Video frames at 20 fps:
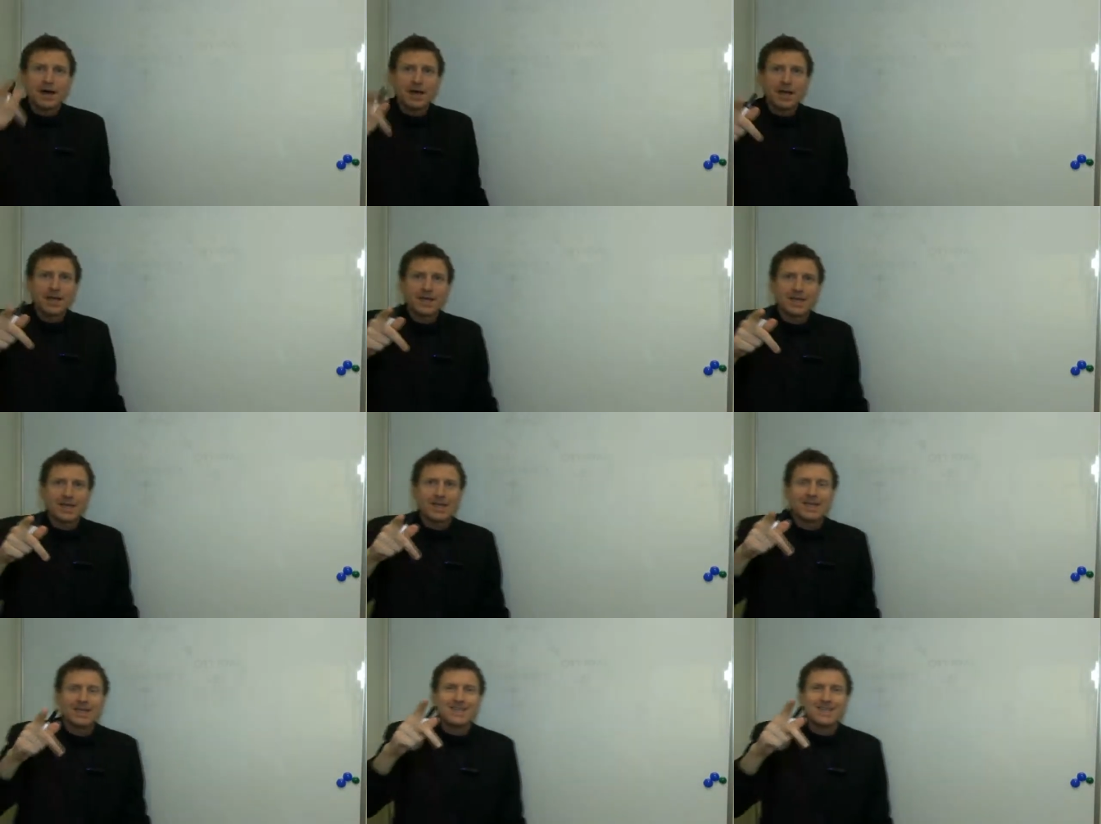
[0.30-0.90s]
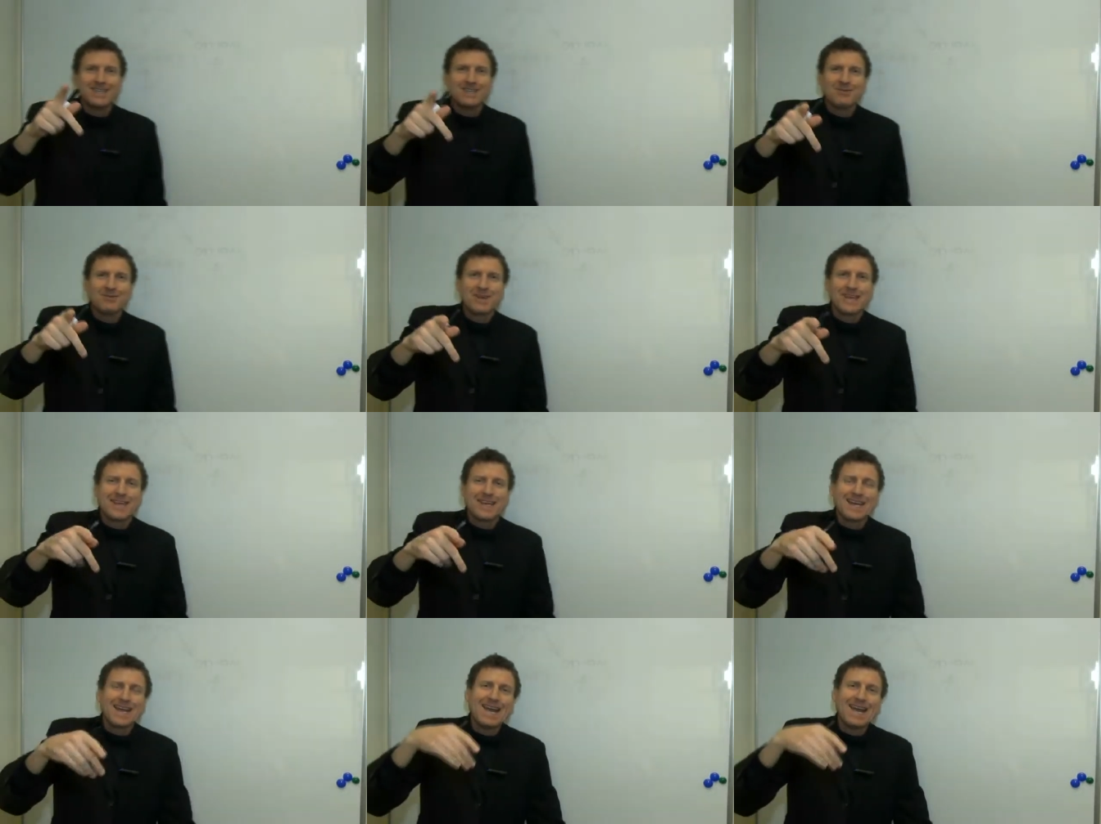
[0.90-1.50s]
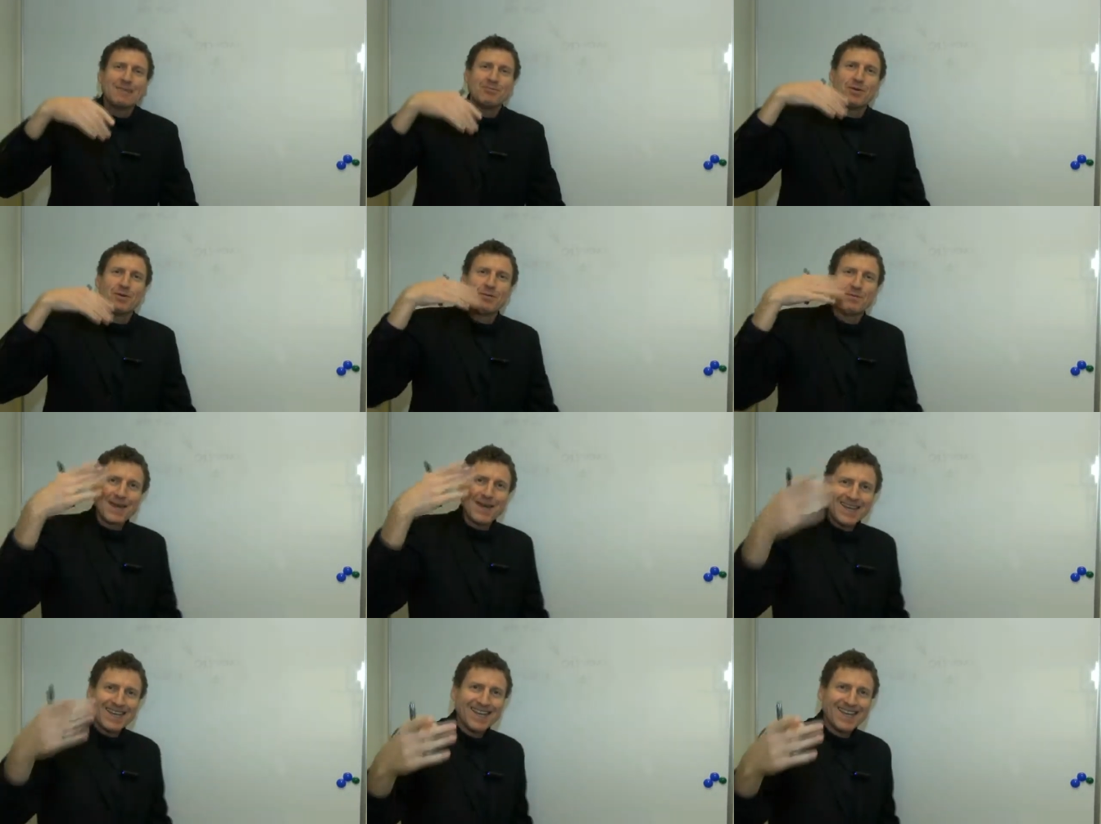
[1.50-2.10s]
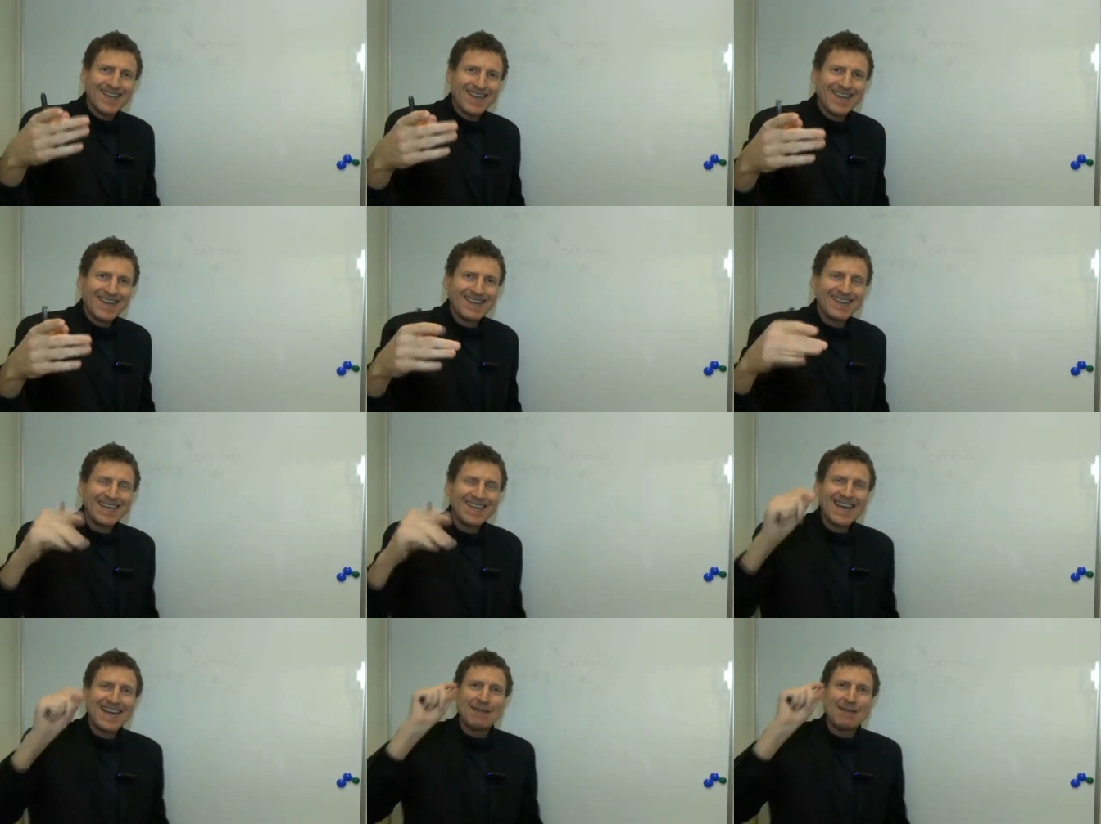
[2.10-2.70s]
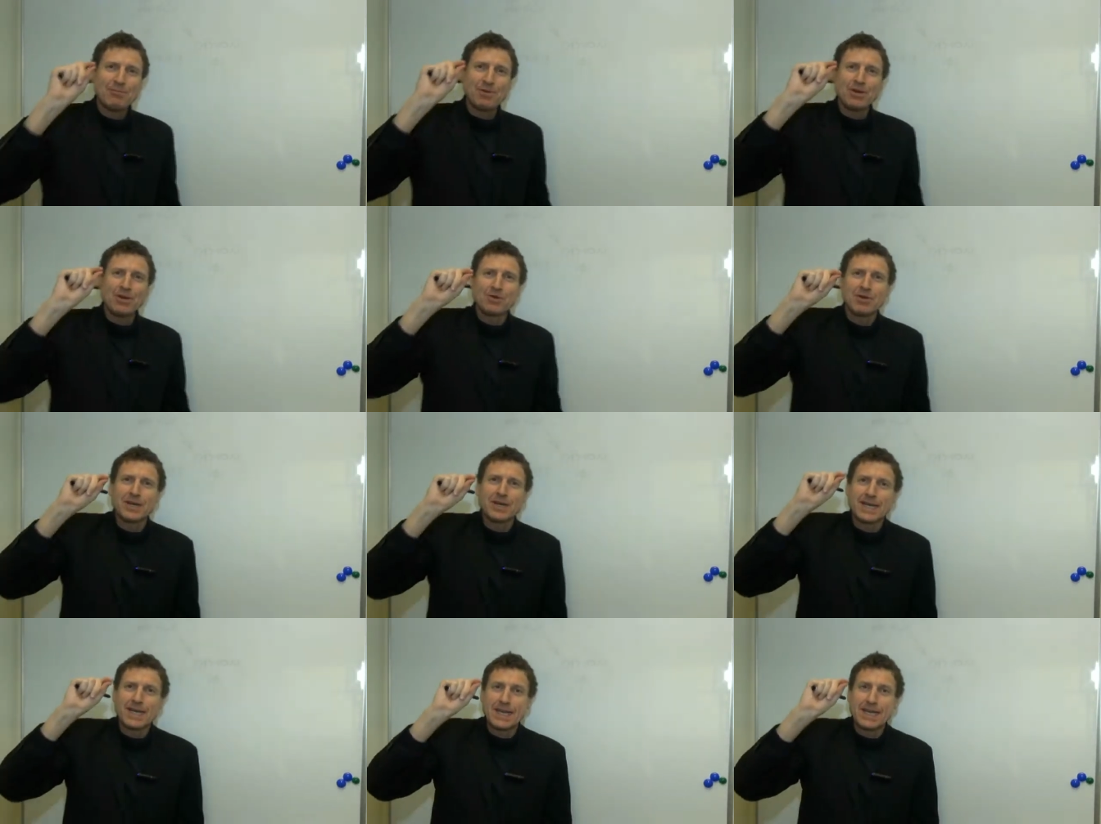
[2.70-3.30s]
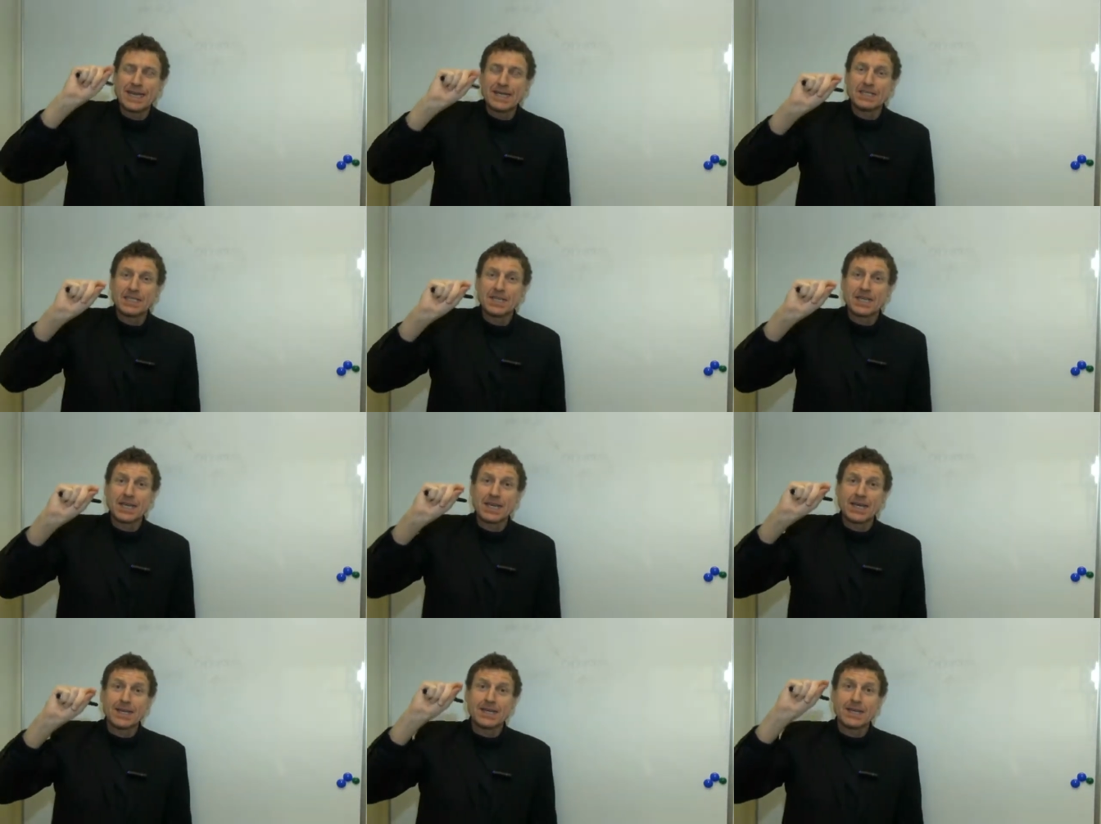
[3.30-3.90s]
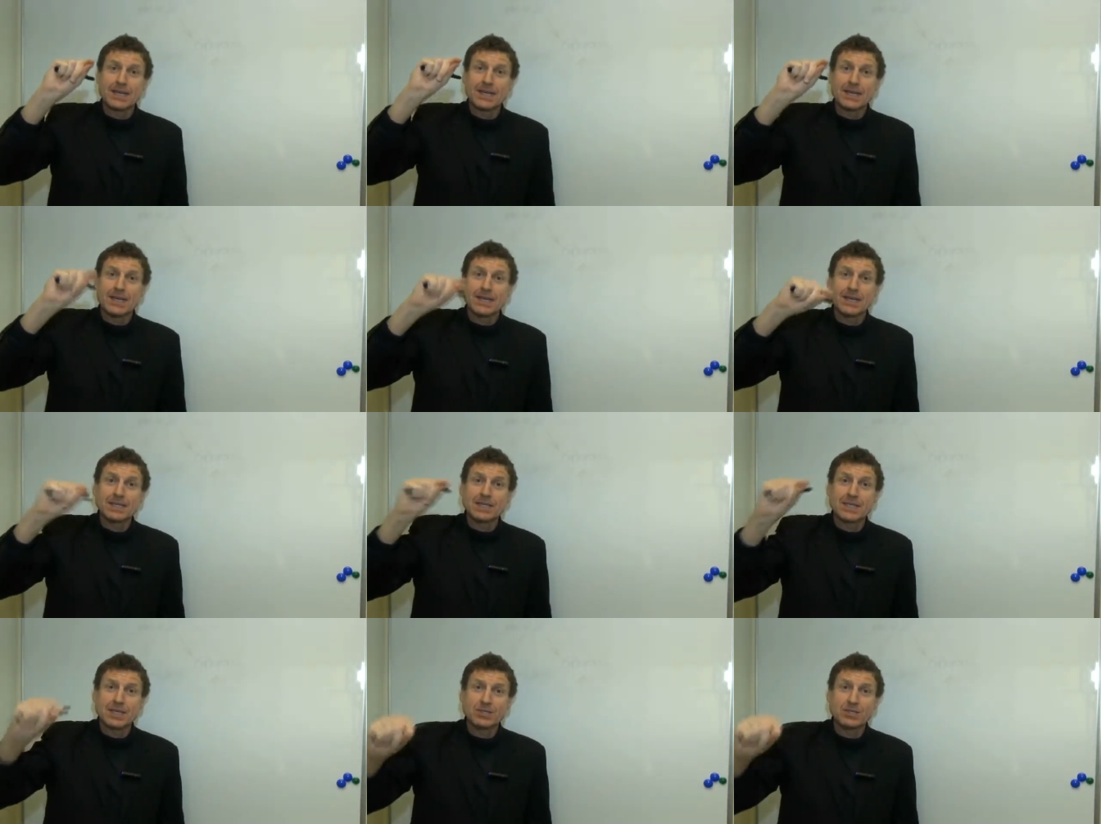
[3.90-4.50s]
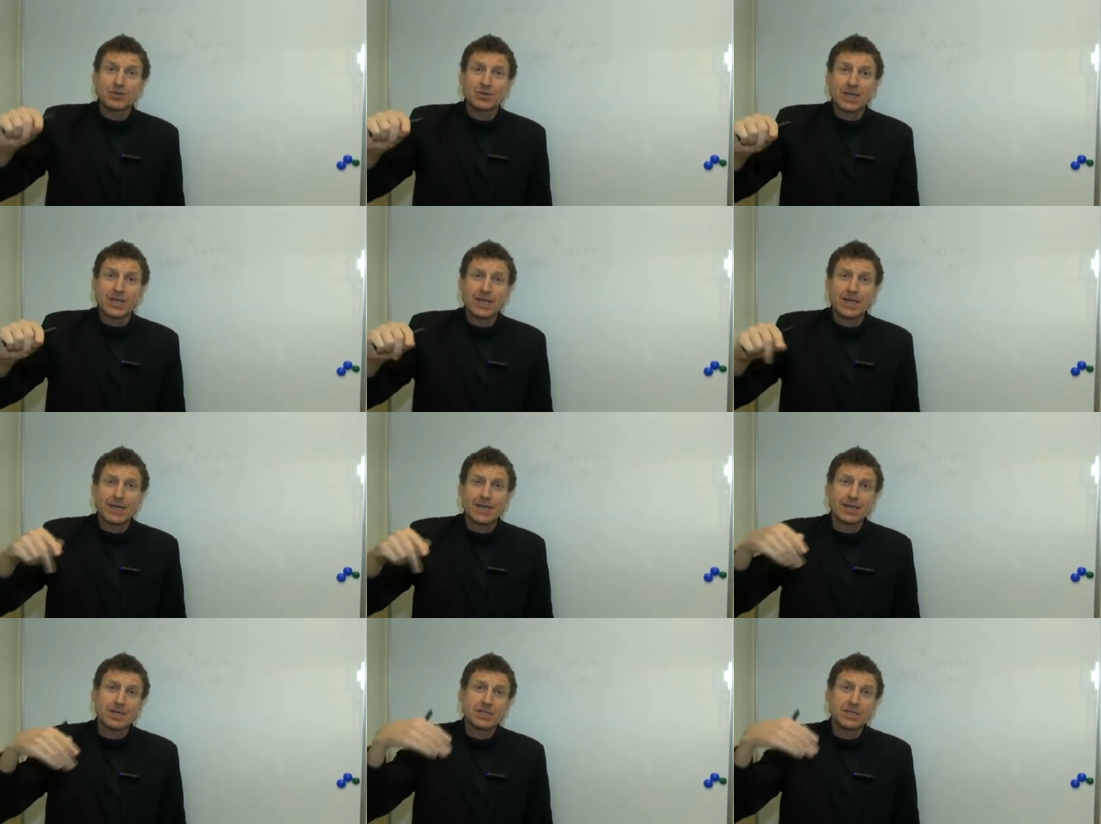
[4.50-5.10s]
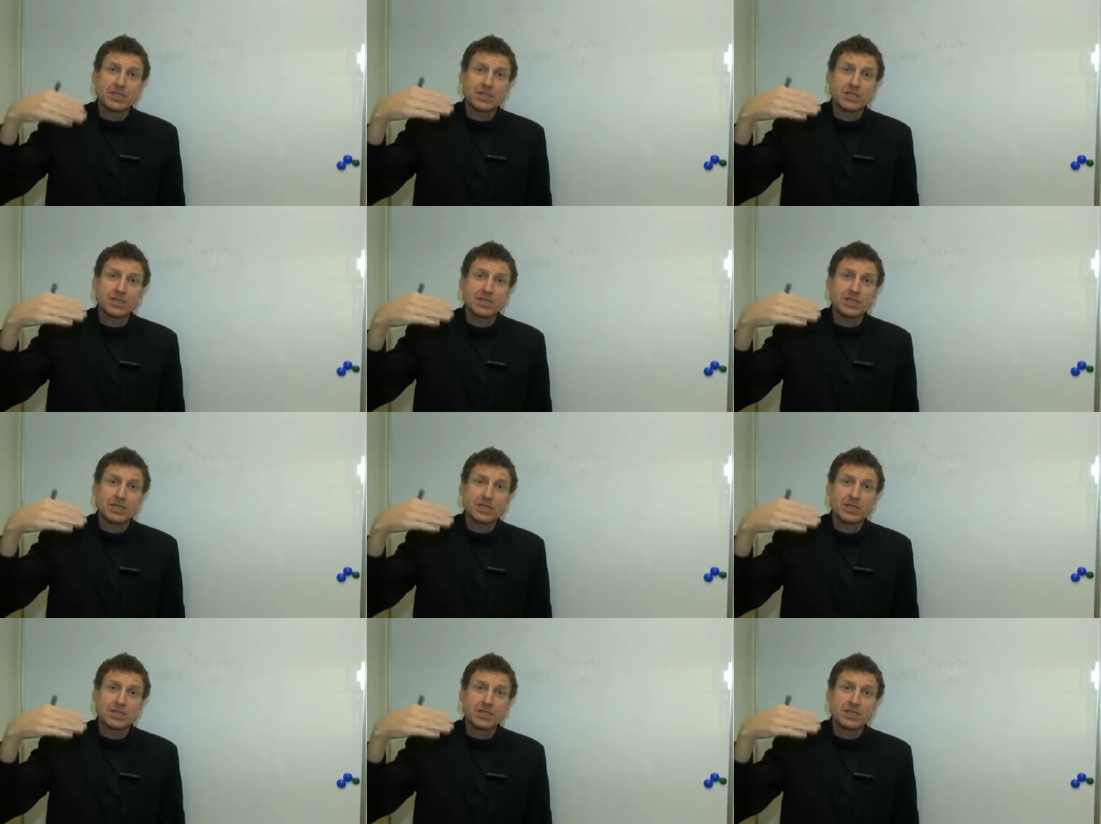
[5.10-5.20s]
Hi, it's Neil here, and we're back again, and we're looking at hedge accounting in international accounting.